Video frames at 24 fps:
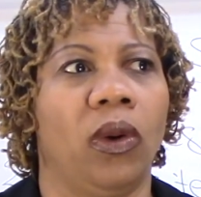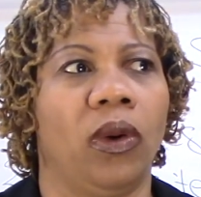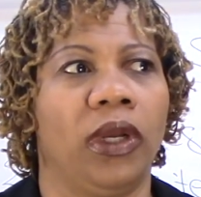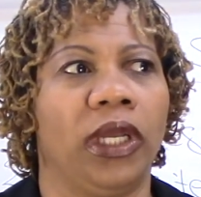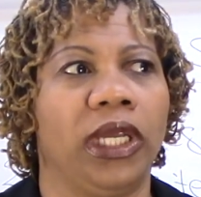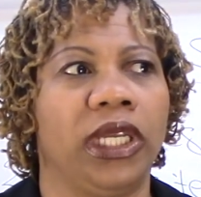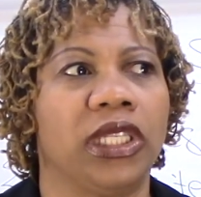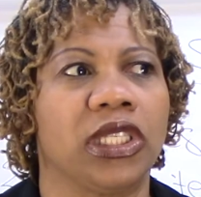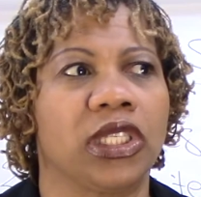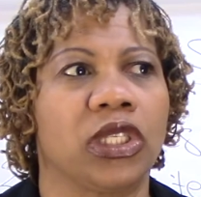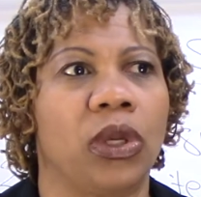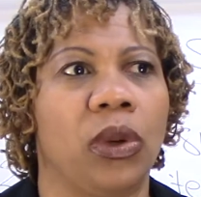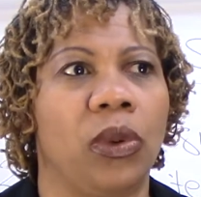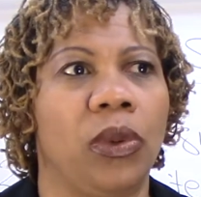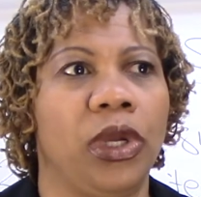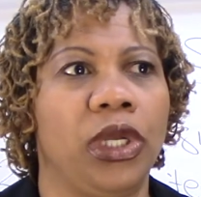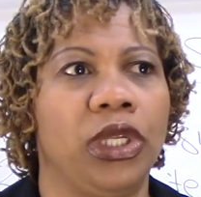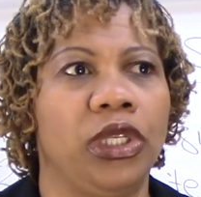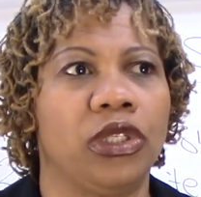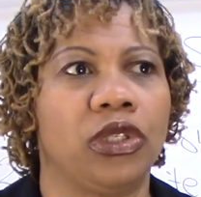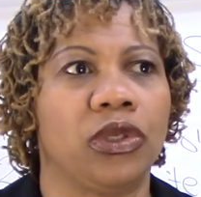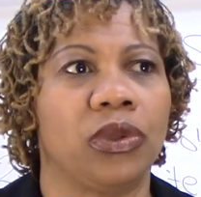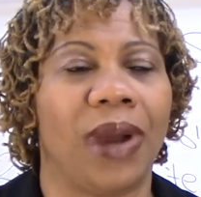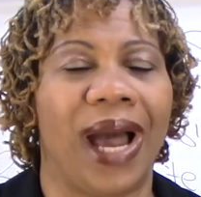it's
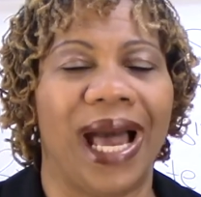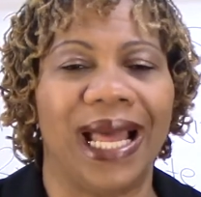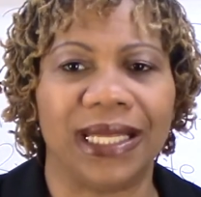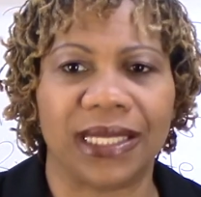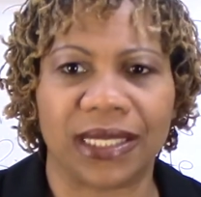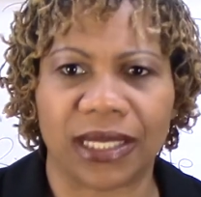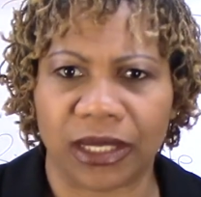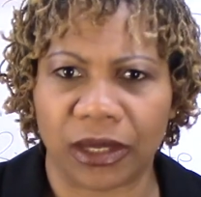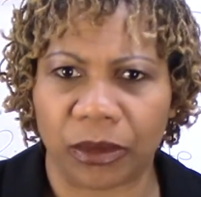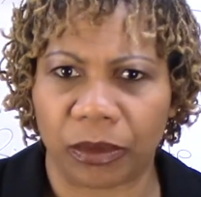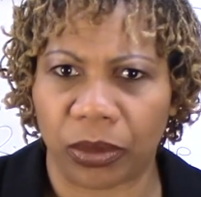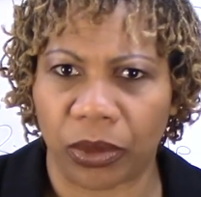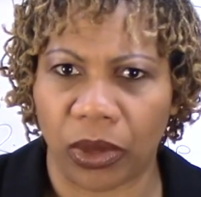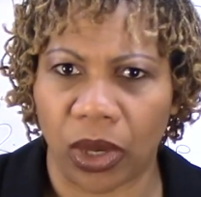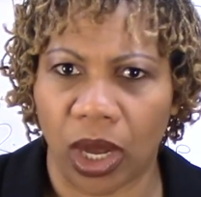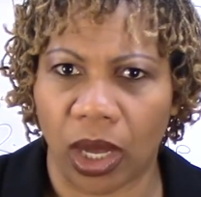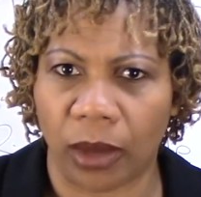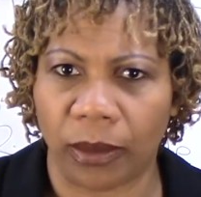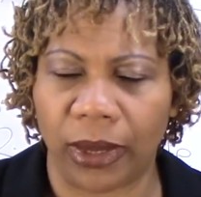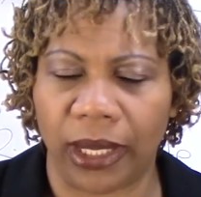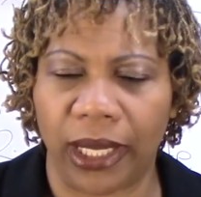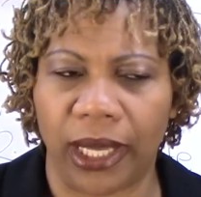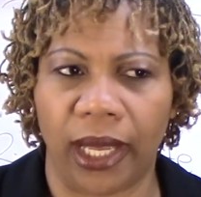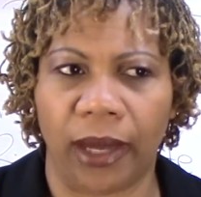going to answer the
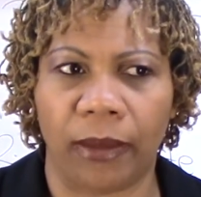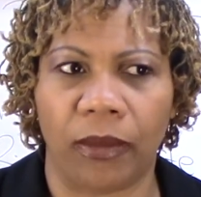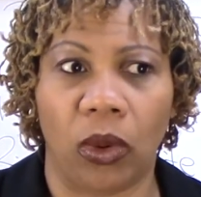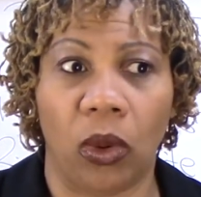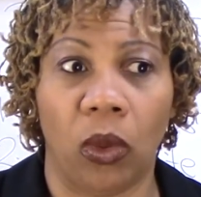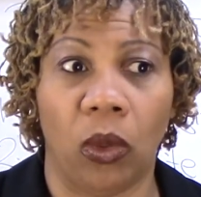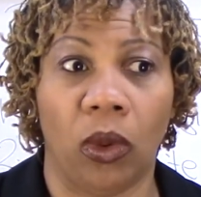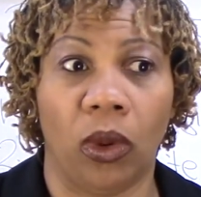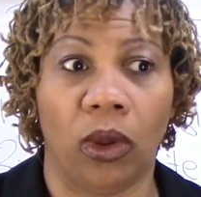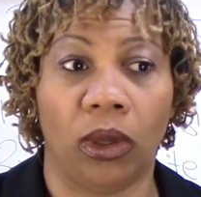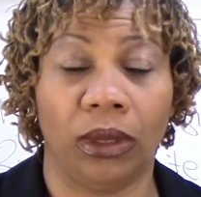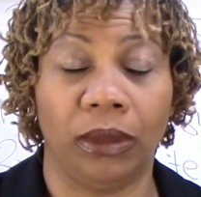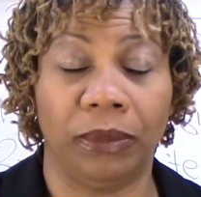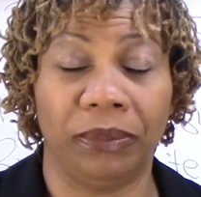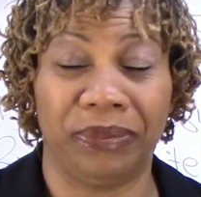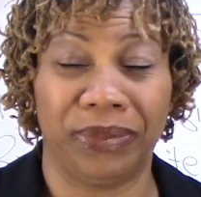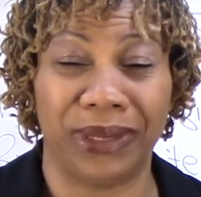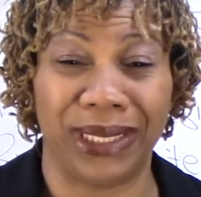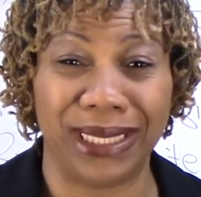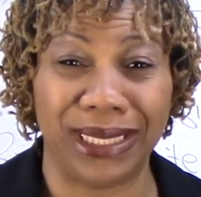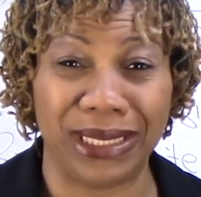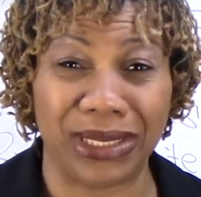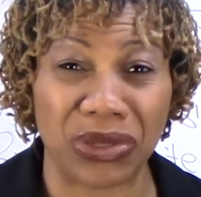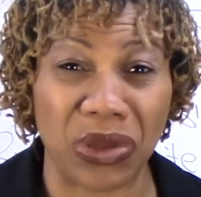problem,
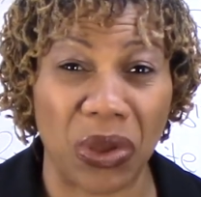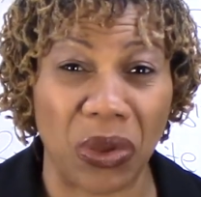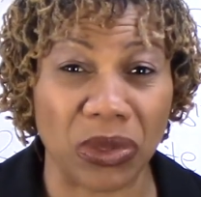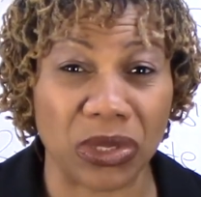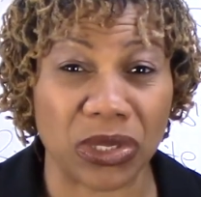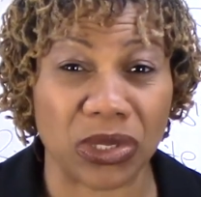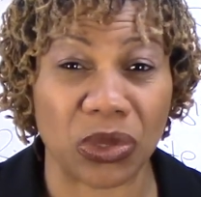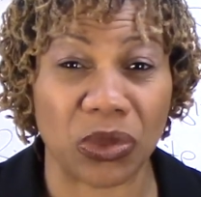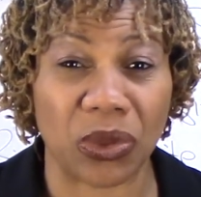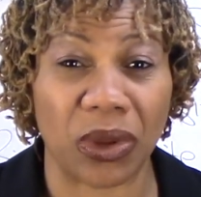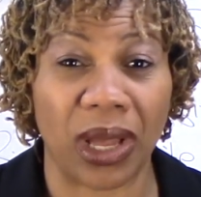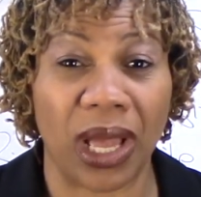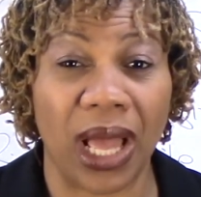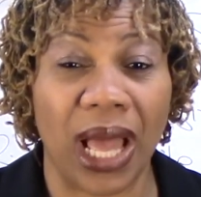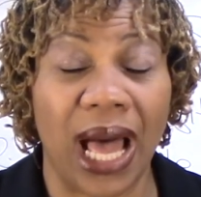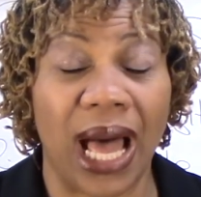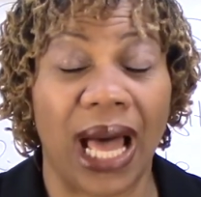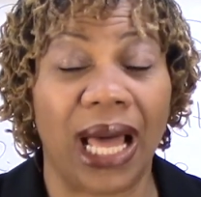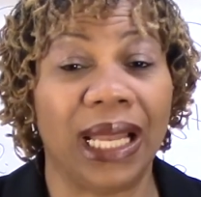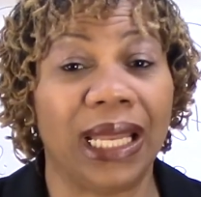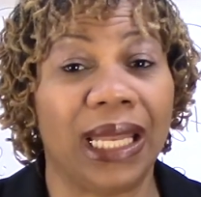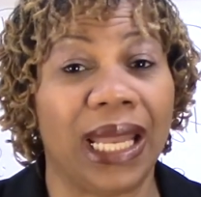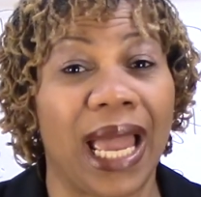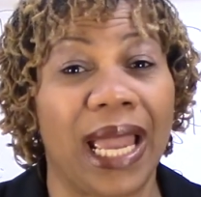but it's also
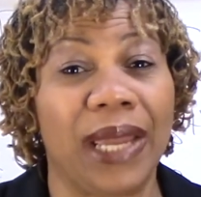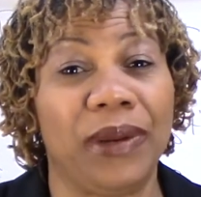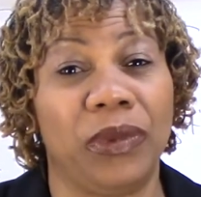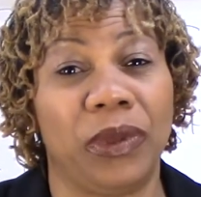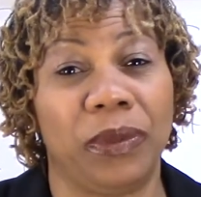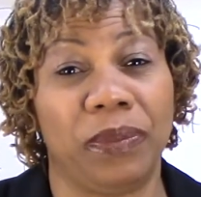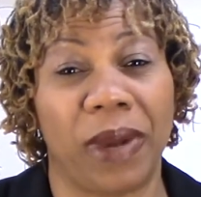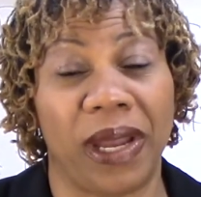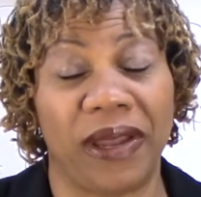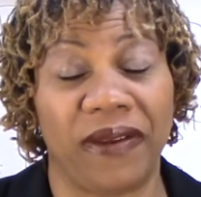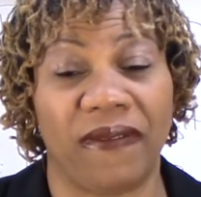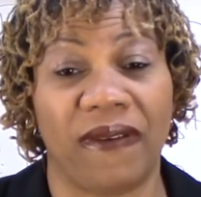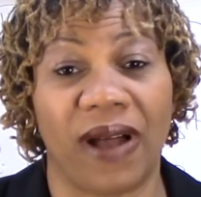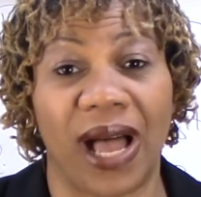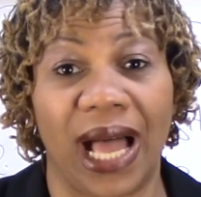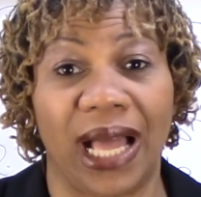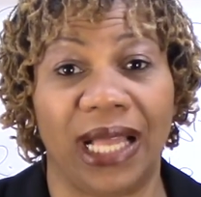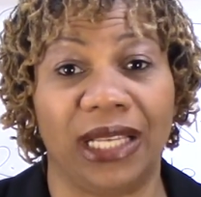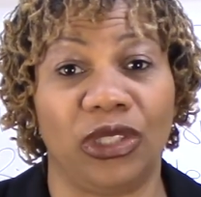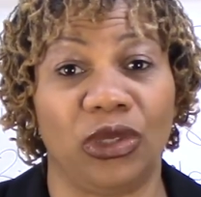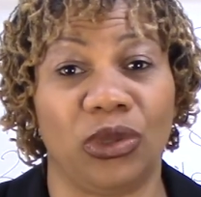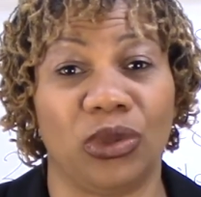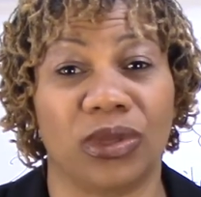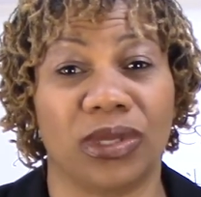aligned with my
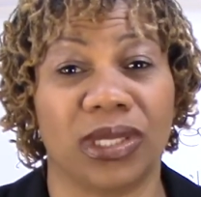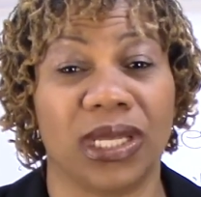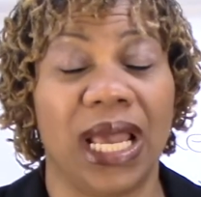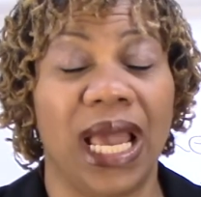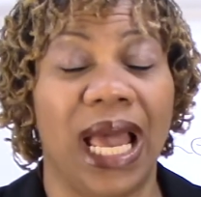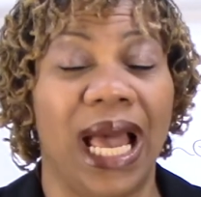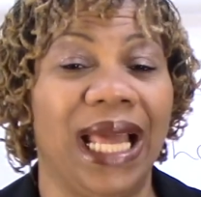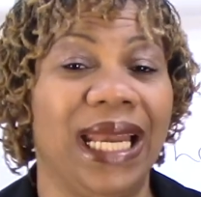values.